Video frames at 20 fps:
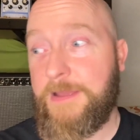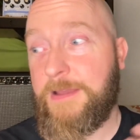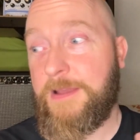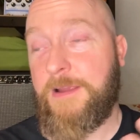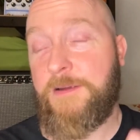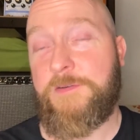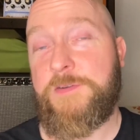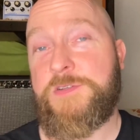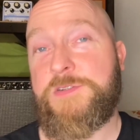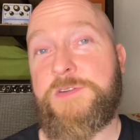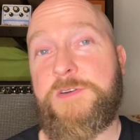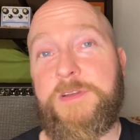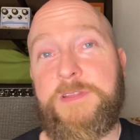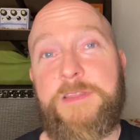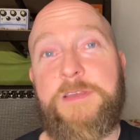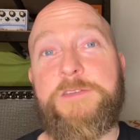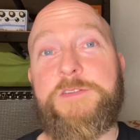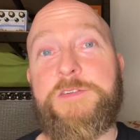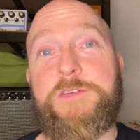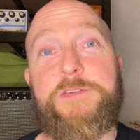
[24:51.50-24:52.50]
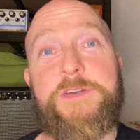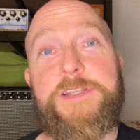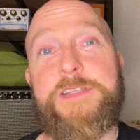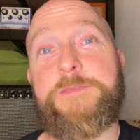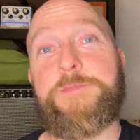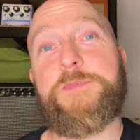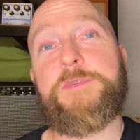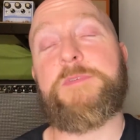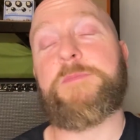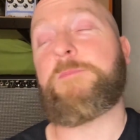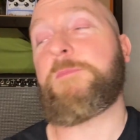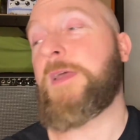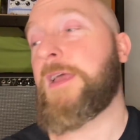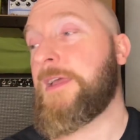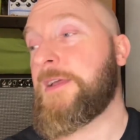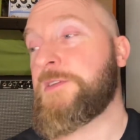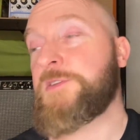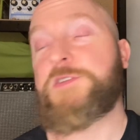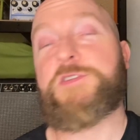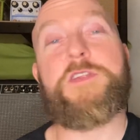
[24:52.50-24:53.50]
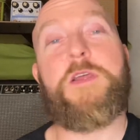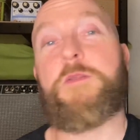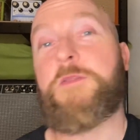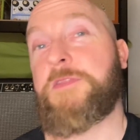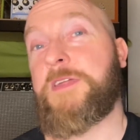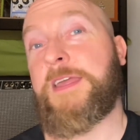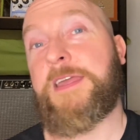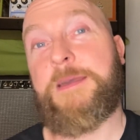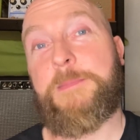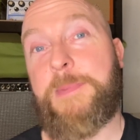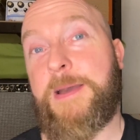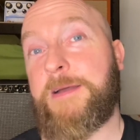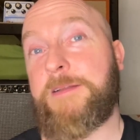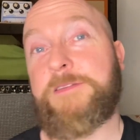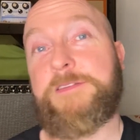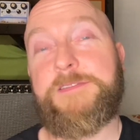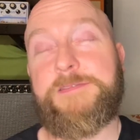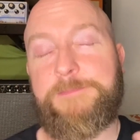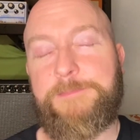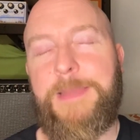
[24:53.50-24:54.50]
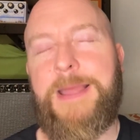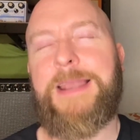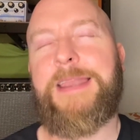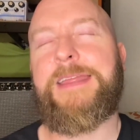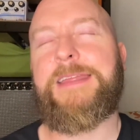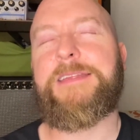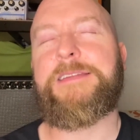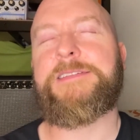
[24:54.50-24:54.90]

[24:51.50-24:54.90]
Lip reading: are enjoying those crisps. Just don't think about smelly,